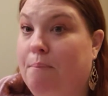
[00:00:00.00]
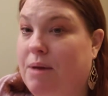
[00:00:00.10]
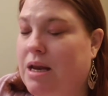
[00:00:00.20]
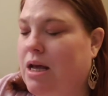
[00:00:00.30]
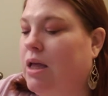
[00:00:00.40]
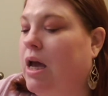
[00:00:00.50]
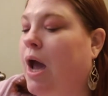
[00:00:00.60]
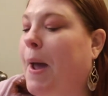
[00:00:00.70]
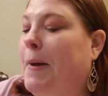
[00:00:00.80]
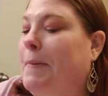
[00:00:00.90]

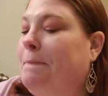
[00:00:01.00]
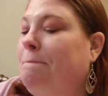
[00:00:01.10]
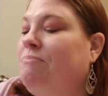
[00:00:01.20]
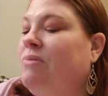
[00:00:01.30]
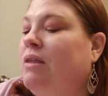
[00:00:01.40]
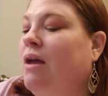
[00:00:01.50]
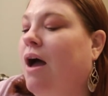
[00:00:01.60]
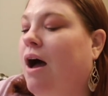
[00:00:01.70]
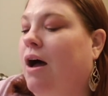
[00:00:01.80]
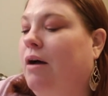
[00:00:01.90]
immediately.
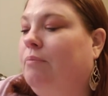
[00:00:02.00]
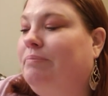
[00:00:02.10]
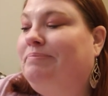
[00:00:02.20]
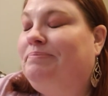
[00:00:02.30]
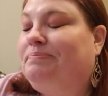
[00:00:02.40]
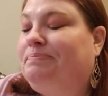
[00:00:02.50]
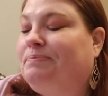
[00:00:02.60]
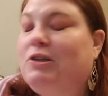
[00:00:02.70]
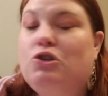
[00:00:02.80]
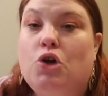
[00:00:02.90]
Um
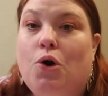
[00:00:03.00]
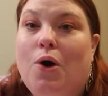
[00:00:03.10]
so